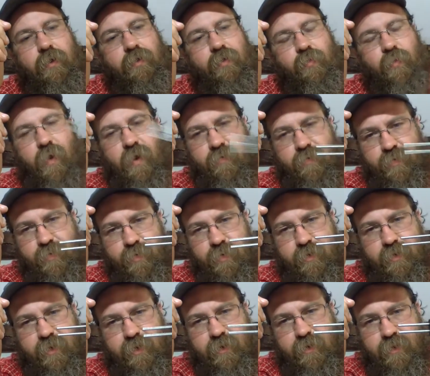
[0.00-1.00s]
$12 or
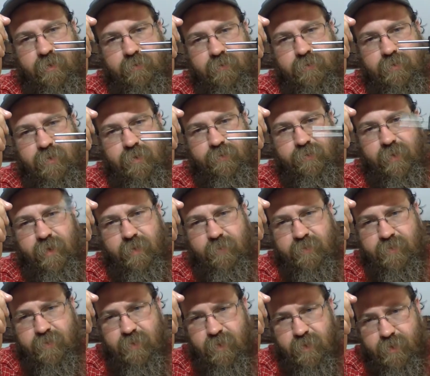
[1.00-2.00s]
$13 off
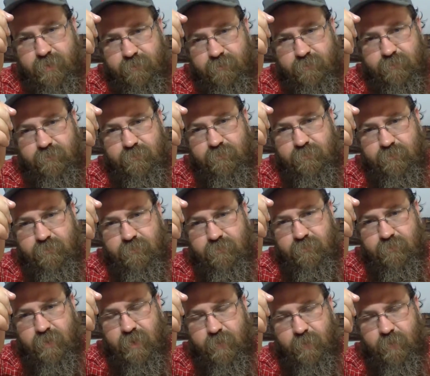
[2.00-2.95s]
Amazon. I